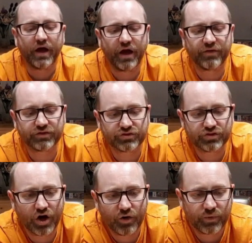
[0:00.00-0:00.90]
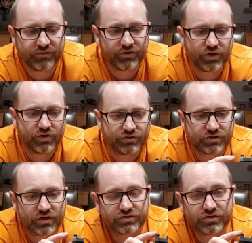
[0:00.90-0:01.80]
At the top, we've
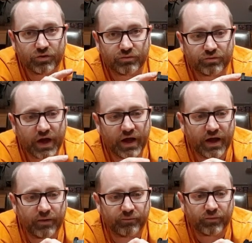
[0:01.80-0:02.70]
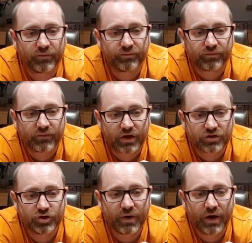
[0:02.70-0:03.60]
used some
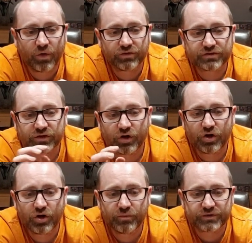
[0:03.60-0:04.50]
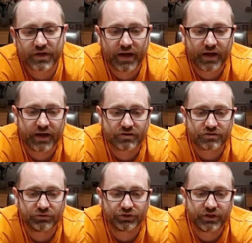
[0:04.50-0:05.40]
2x1 slopes and
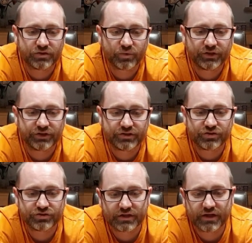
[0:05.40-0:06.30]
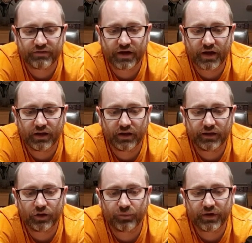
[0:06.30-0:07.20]
some cheese wedges, just to give it a
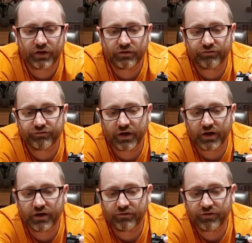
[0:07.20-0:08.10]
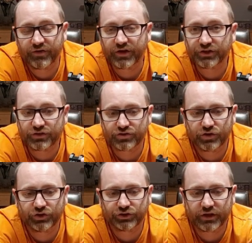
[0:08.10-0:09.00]
little bit of a finishing
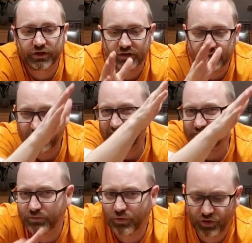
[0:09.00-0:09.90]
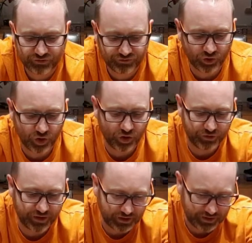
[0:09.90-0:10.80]
touch, and it gives it more of a floor
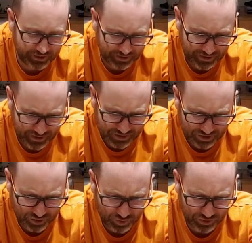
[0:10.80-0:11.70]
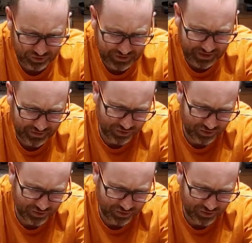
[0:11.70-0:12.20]
really. So we'll just add